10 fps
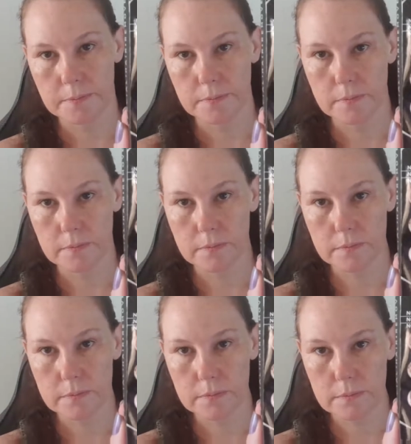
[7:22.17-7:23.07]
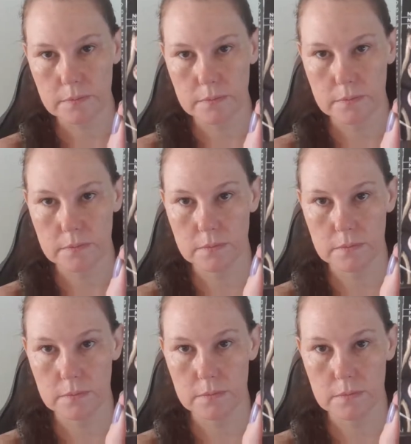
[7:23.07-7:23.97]

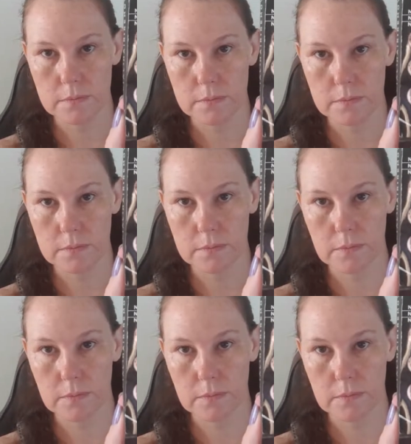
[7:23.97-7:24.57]
[no speech]